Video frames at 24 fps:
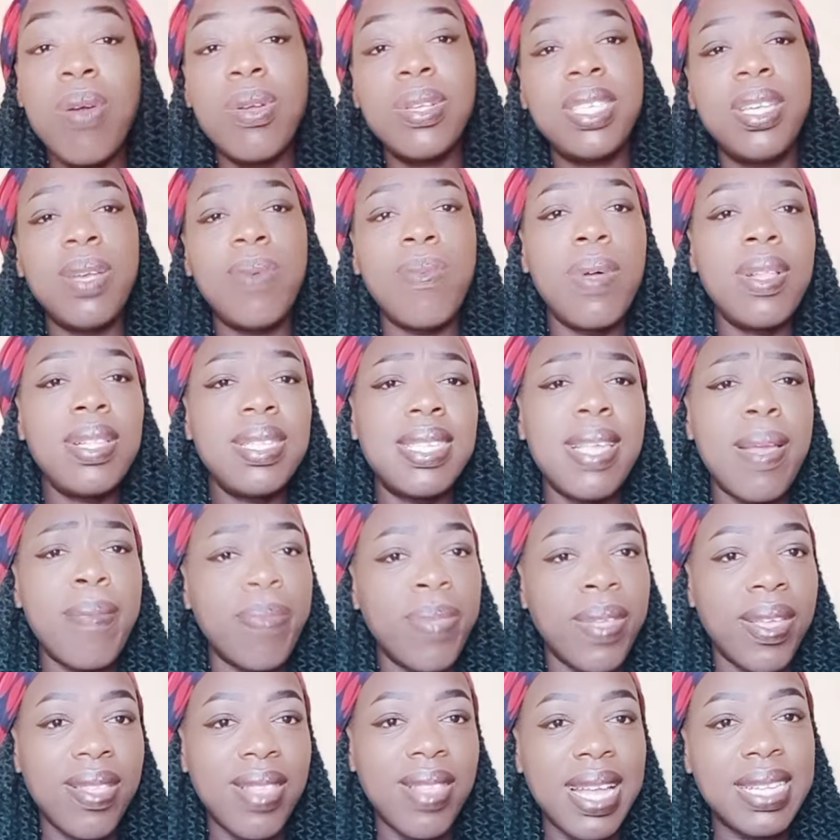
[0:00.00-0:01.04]
she wants
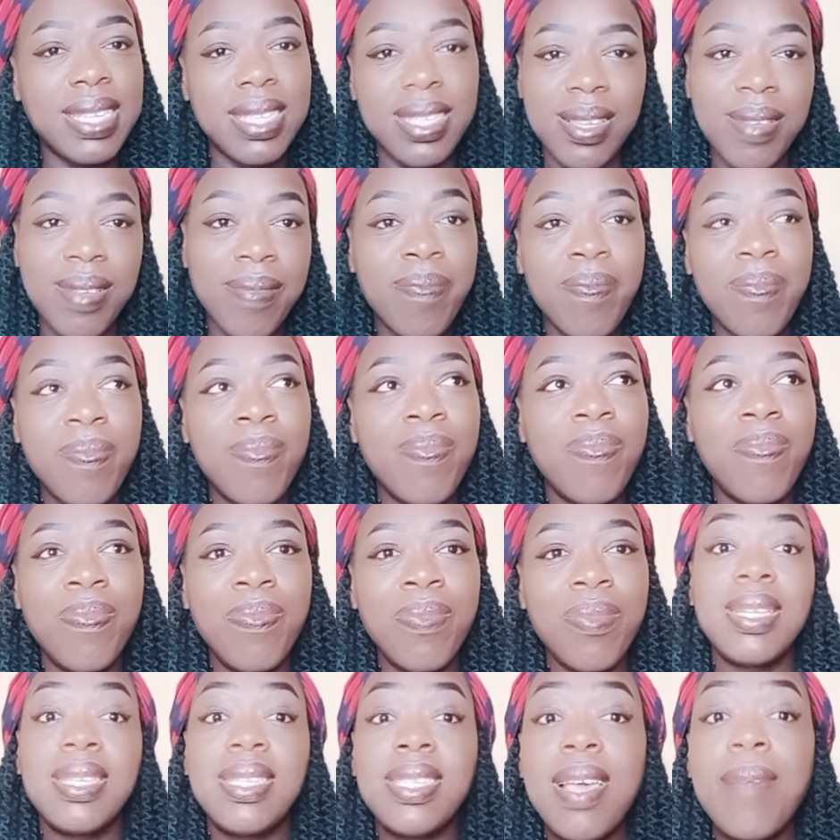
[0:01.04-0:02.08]
something
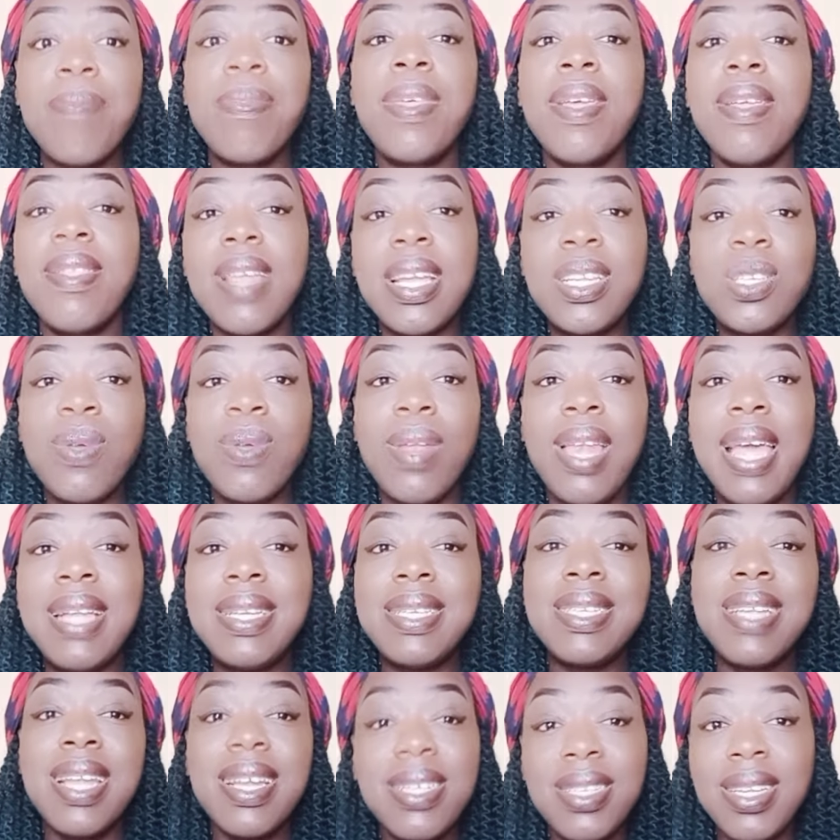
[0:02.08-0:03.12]
that will
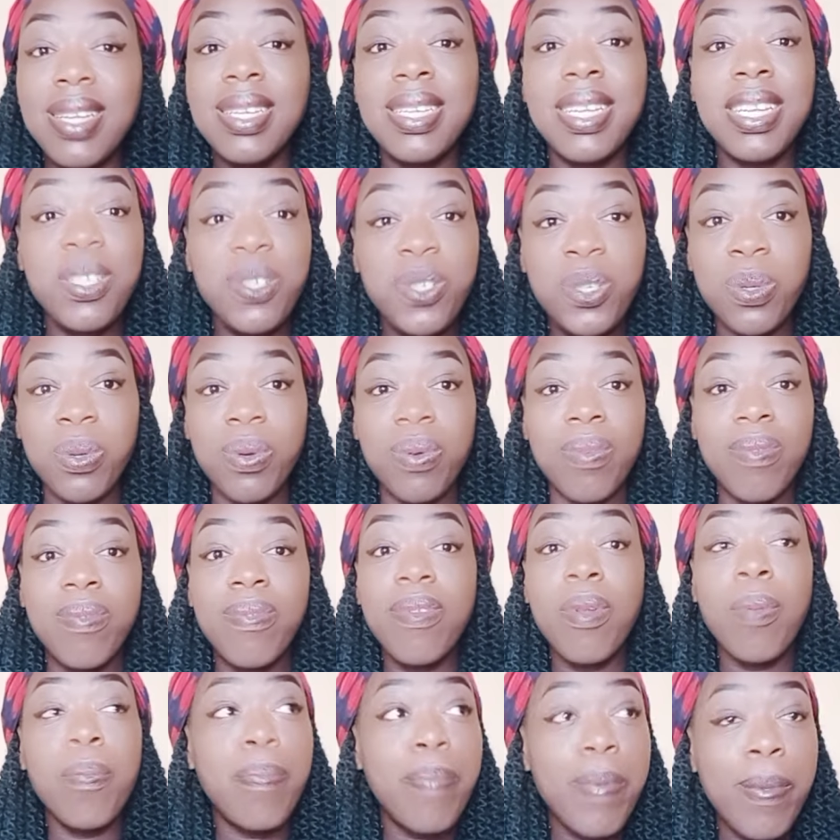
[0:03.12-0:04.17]
attract attention
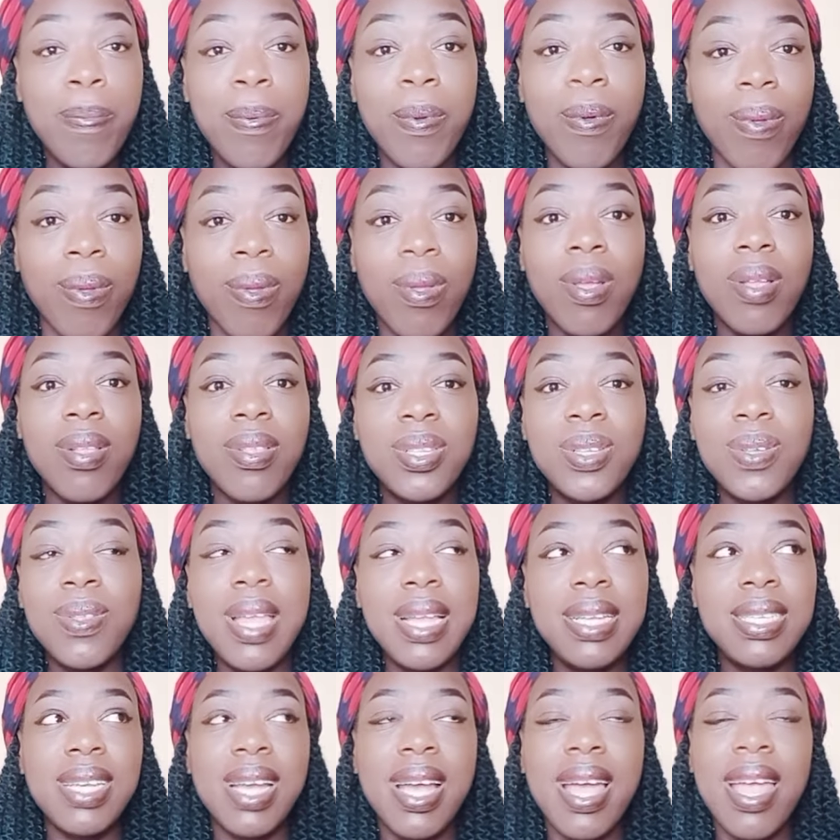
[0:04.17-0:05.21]
from people so that
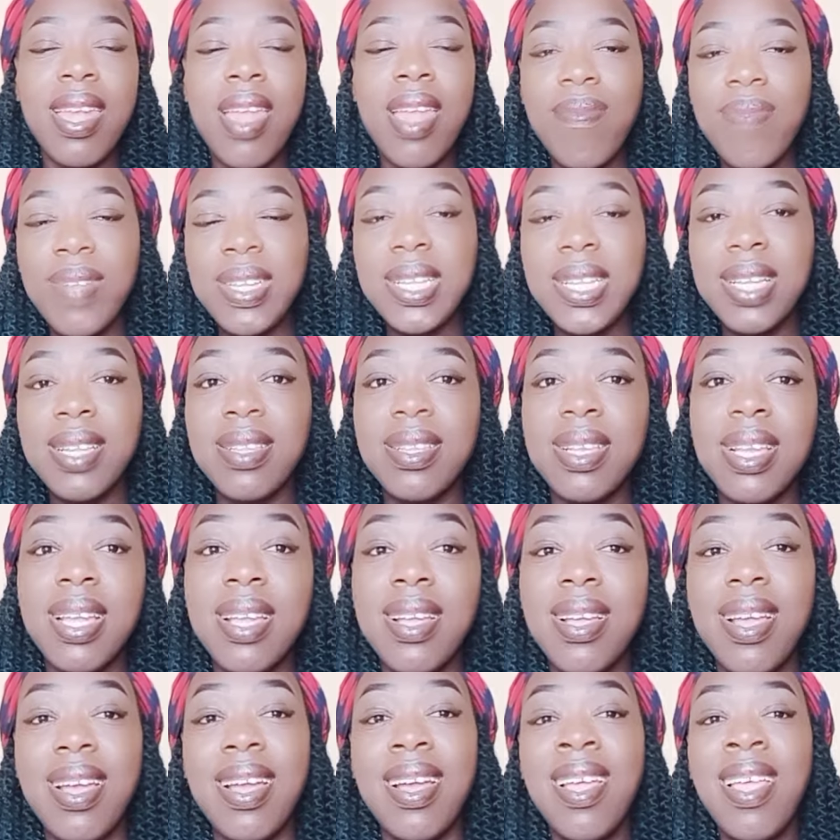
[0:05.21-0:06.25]
she can have it
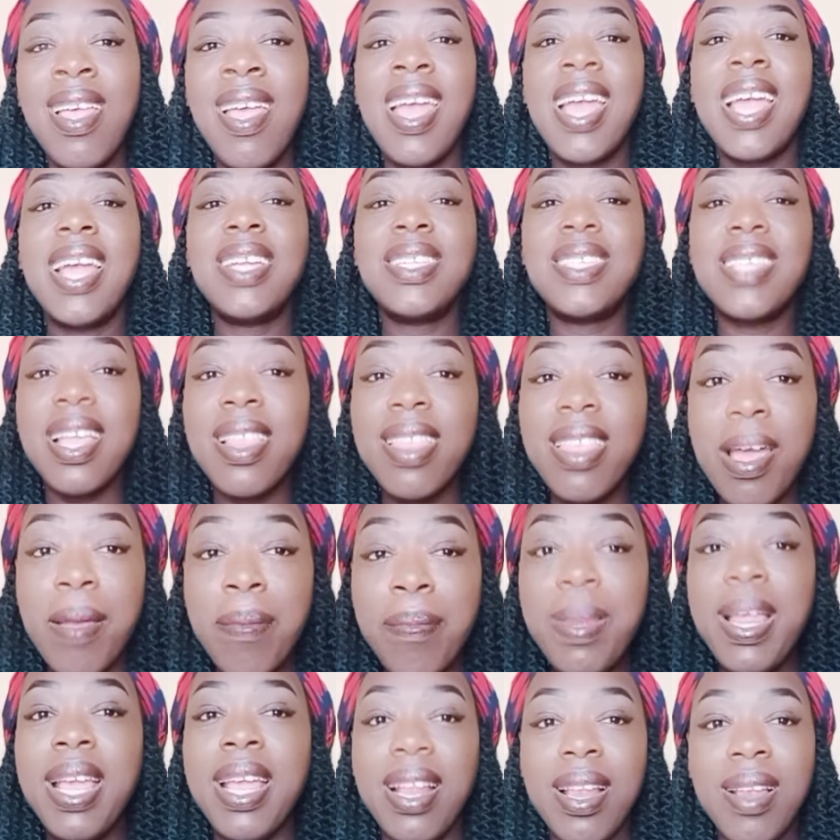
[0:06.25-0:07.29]
as a
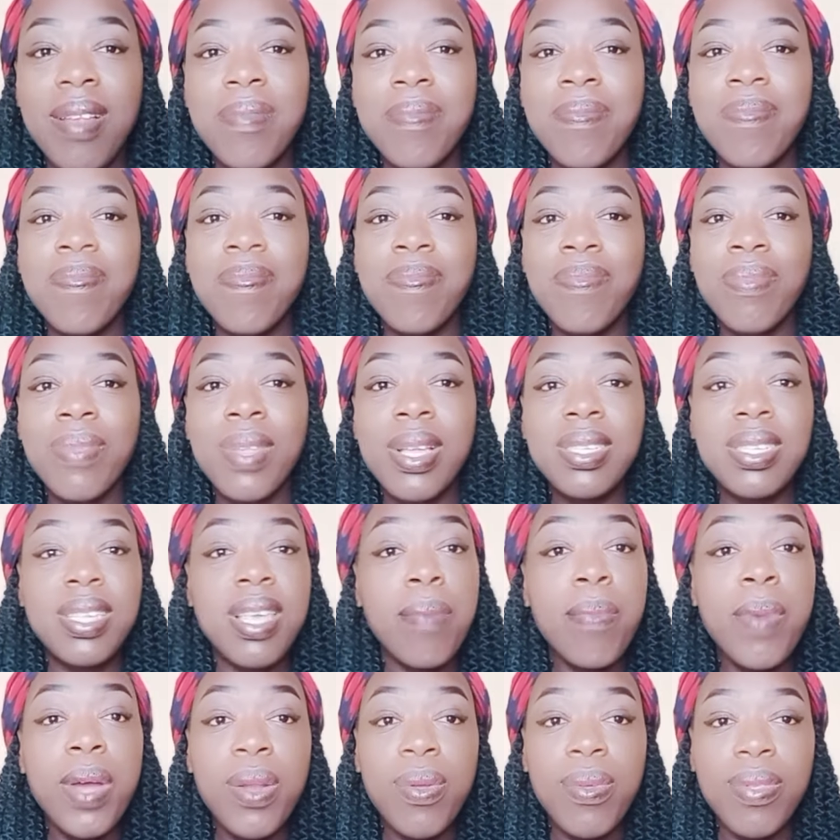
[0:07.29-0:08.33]
thumbnail.
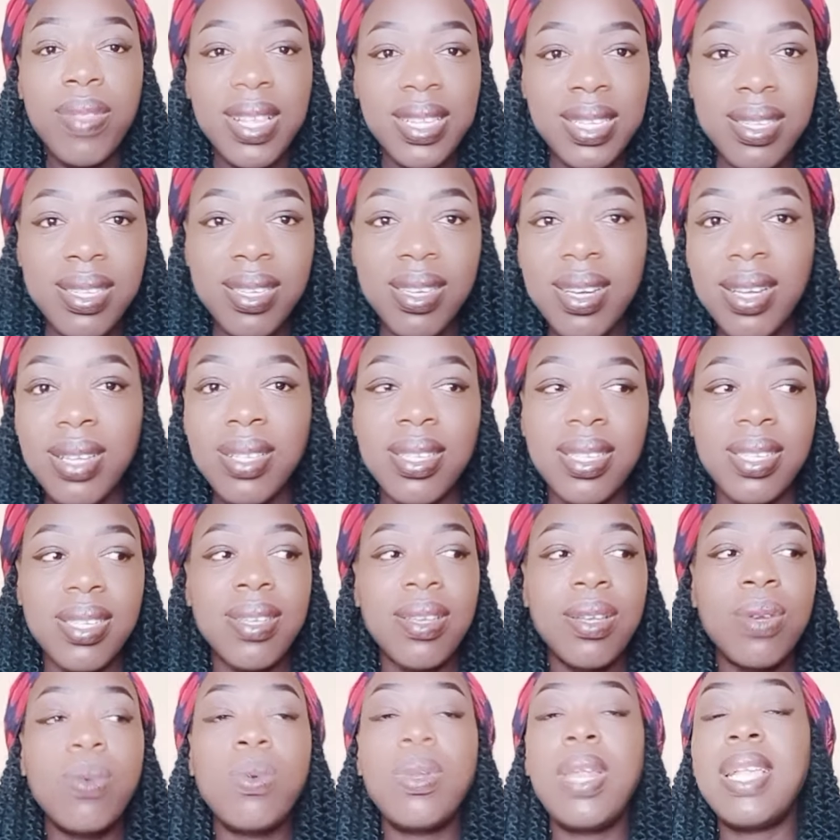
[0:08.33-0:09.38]
Someone on the streets
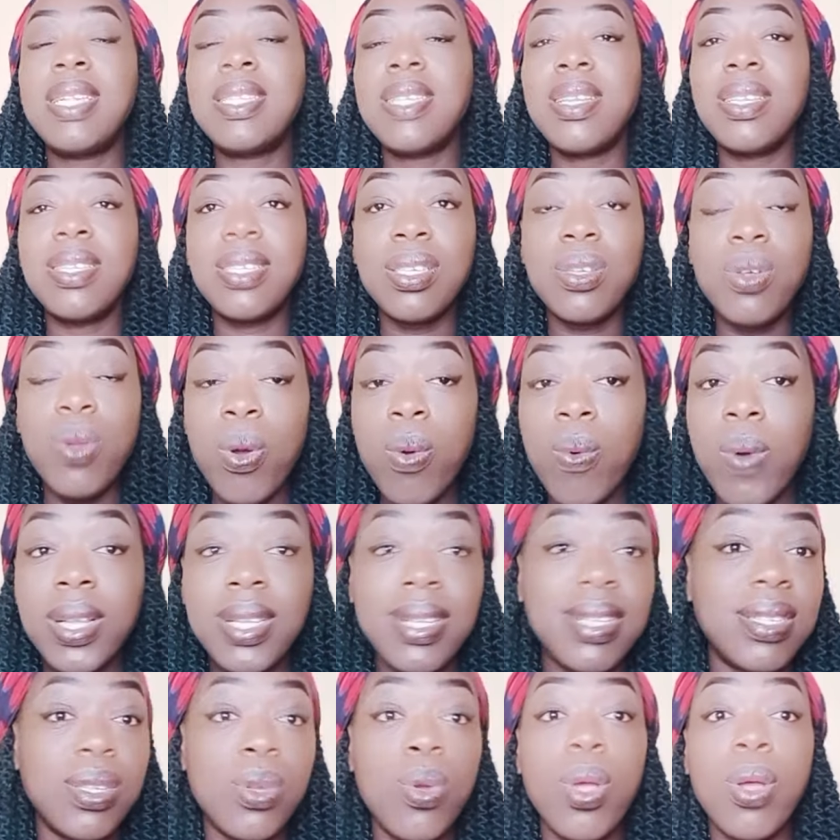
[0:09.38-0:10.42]
who doesn't know what
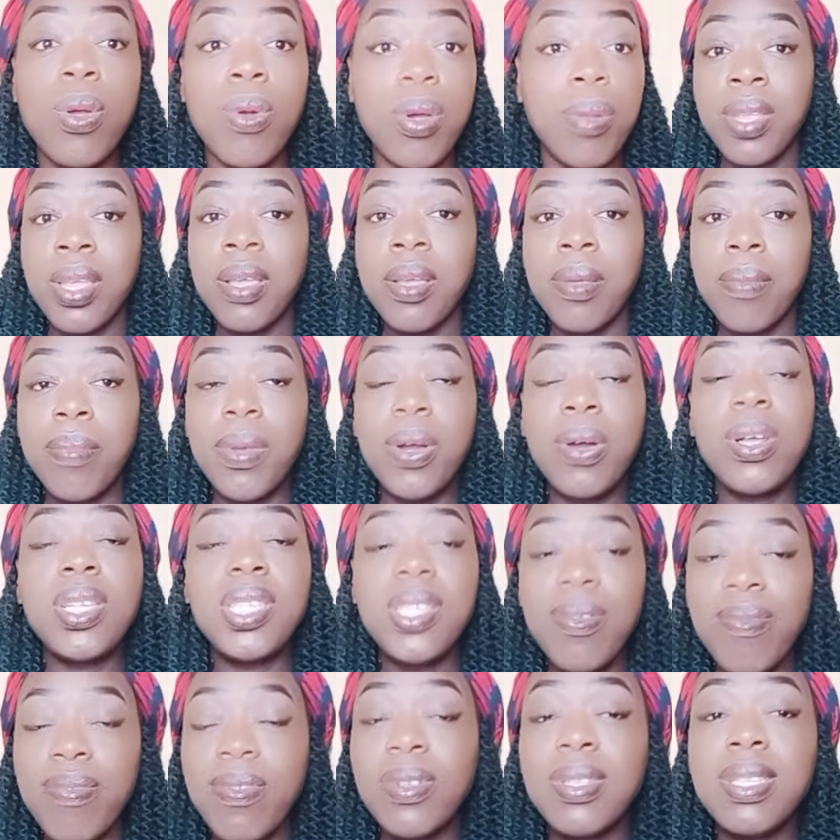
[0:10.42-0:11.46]
is going on. Because
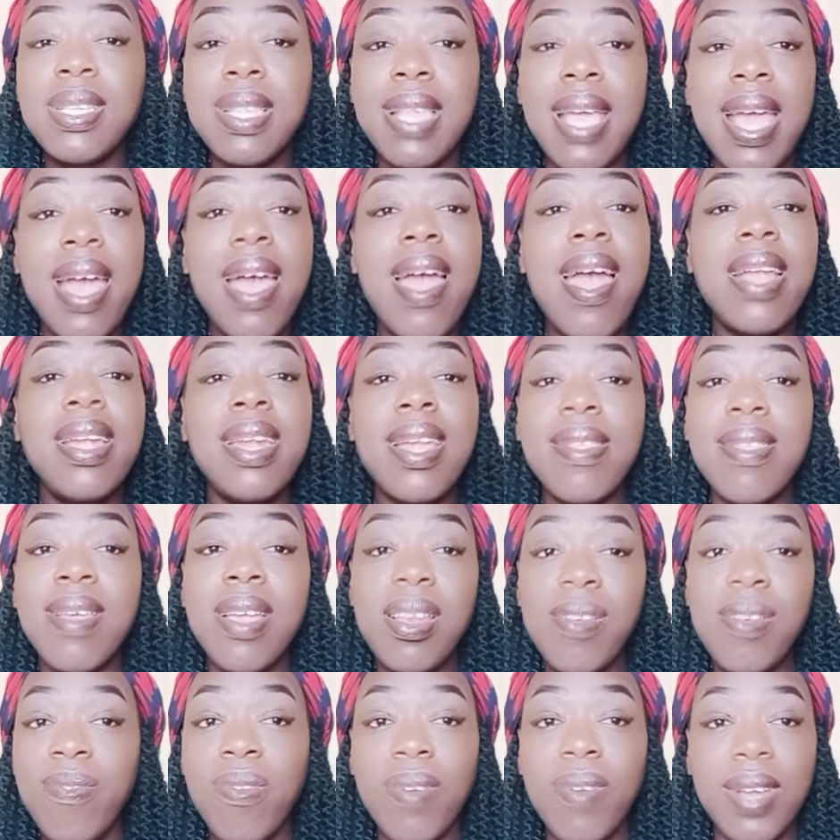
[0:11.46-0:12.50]
of course, they are under the
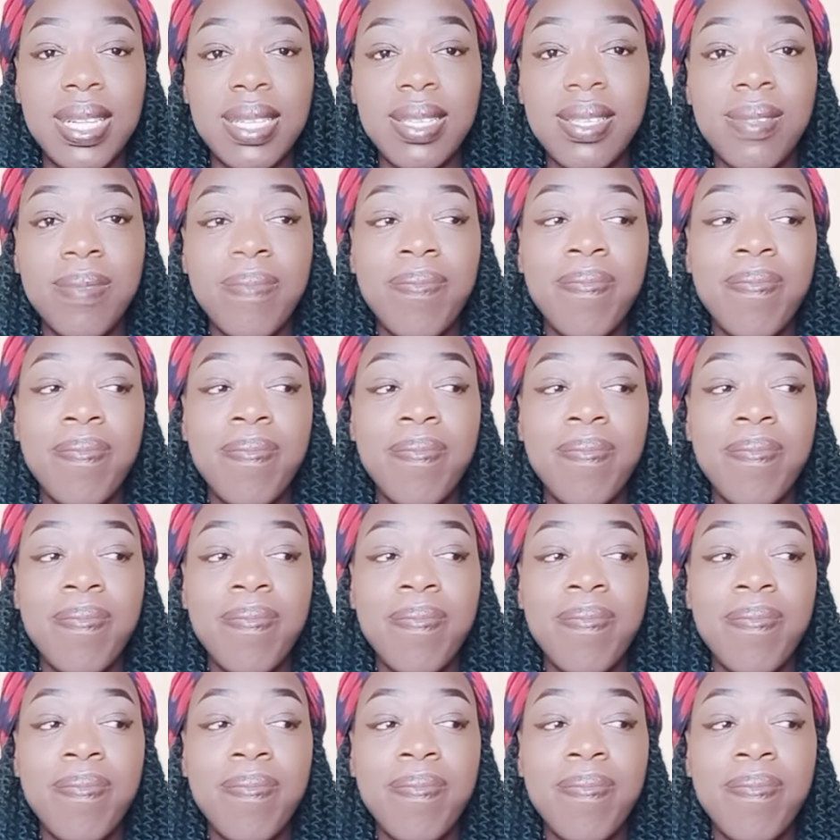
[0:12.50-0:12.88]
influence.